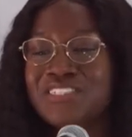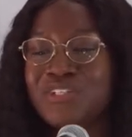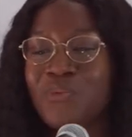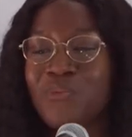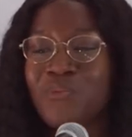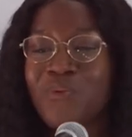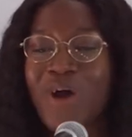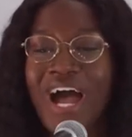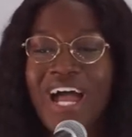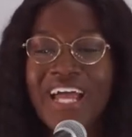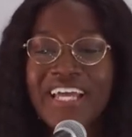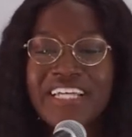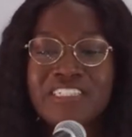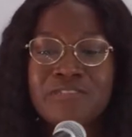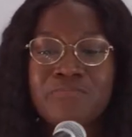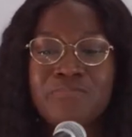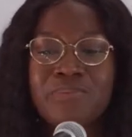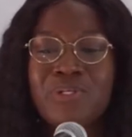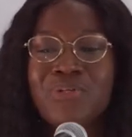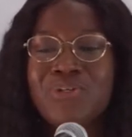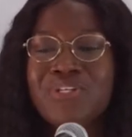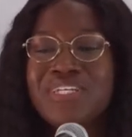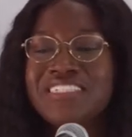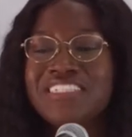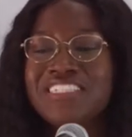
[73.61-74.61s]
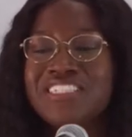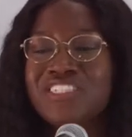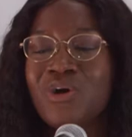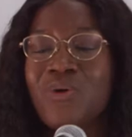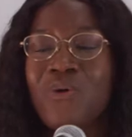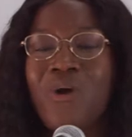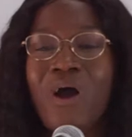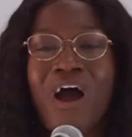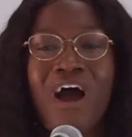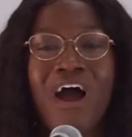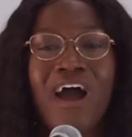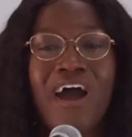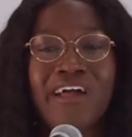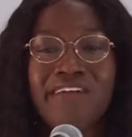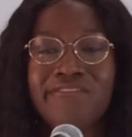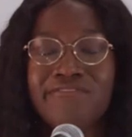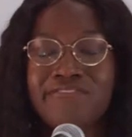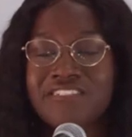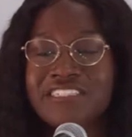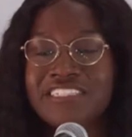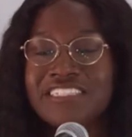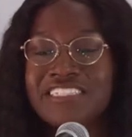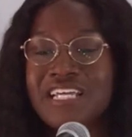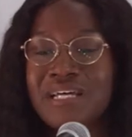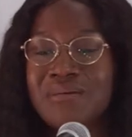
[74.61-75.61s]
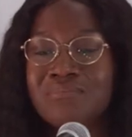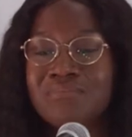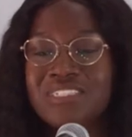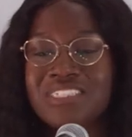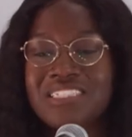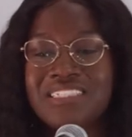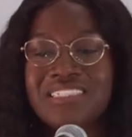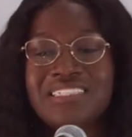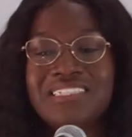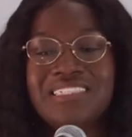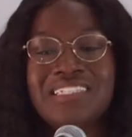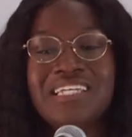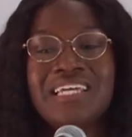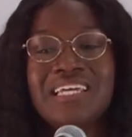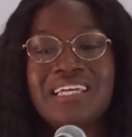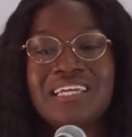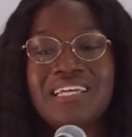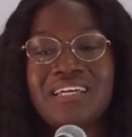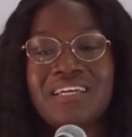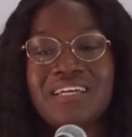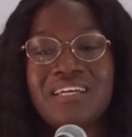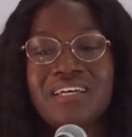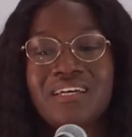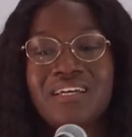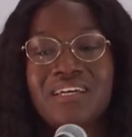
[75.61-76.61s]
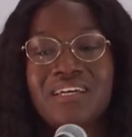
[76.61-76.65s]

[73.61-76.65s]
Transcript: so why is beauty so hard for some to see?